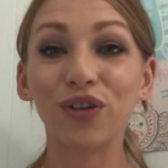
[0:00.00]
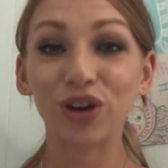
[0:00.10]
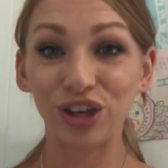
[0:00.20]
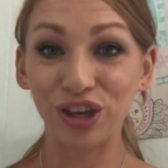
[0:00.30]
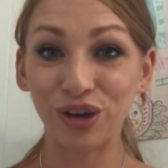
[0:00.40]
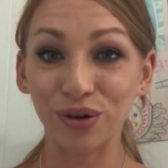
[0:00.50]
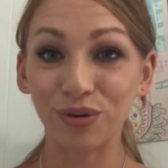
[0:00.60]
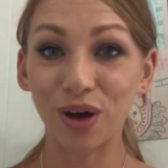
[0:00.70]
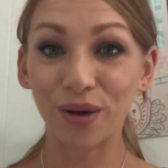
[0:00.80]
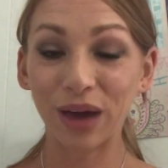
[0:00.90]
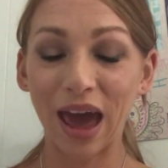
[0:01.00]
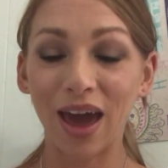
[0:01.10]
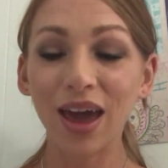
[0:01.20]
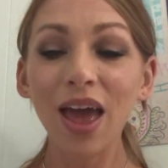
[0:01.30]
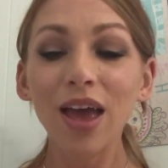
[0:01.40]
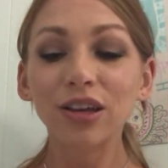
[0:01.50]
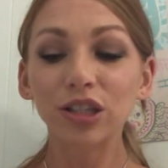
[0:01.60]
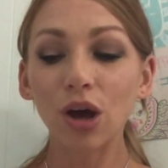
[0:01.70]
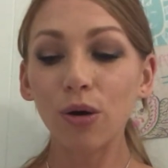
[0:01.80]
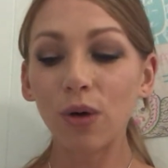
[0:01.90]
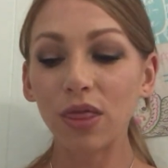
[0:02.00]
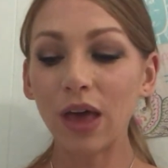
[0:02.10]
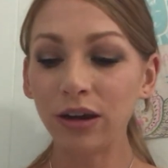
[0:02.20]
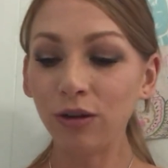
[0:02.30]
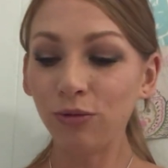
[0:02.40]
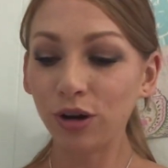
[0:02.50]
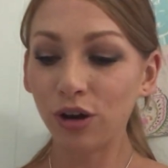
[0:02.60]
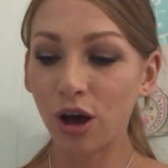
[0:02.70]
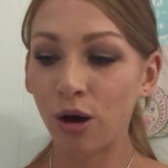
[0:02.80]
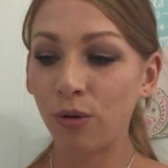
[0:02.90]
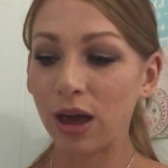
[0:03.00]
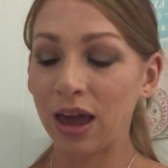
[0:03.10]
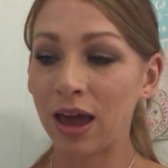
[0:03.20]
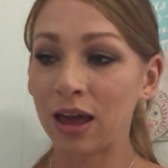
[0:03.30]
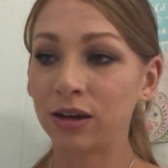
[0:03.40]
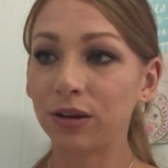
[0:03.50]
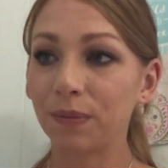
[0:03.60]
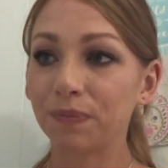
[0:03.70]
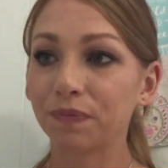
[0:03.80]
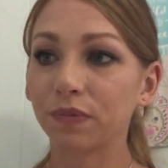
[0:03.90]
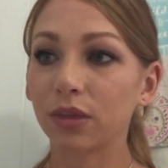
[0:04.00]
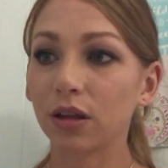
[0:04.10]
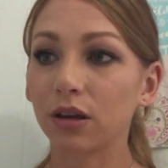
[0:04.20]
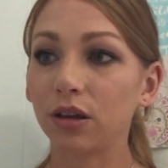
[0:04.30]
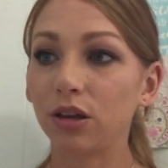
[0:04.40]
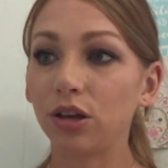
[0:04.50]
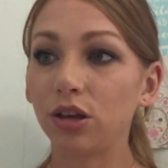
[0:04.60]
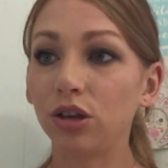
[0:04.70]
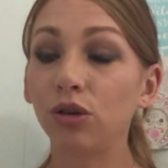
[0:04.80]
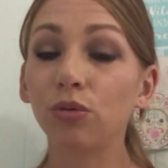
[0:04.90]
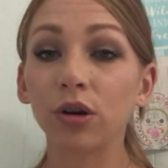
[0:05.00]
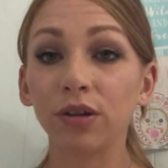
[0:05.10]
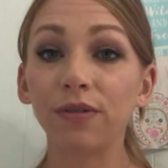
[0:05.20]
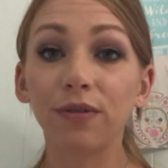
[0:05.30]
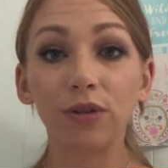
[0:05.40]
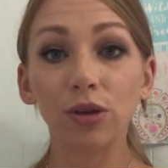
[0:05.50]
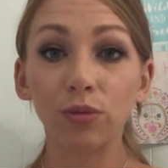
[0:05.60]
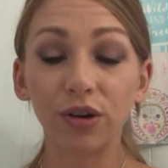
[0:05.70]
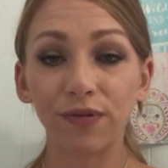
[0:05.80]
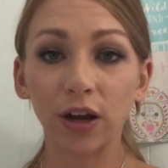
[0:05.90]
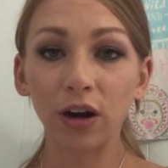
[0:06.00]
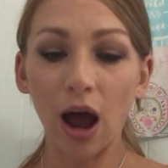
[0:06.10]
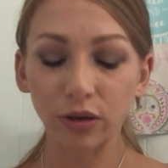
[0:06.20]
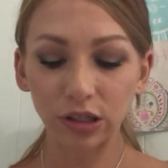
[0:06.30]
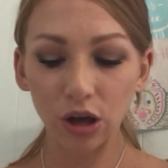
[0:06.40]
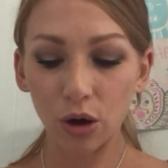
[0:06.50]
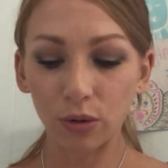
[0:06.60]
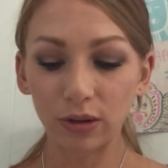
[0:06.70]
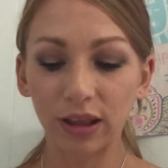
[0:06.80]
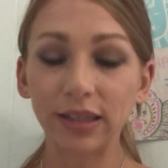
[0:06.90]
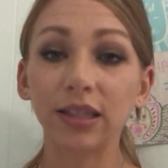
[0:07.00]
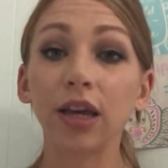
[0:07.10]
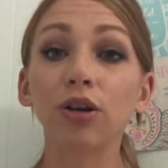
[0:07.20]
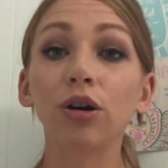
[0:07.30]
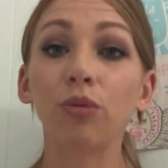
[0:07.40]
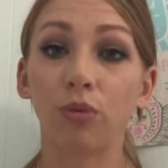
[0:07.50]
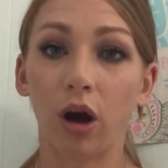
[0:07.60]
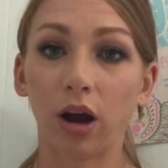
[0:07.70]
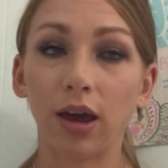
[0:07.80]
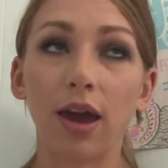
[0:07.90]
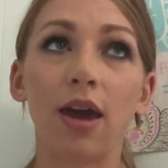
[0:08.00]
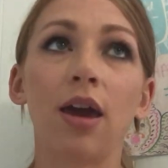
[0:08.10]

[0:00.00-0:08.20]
for you, okay? So then you want to go and you want to figure out. So let's say you're at work,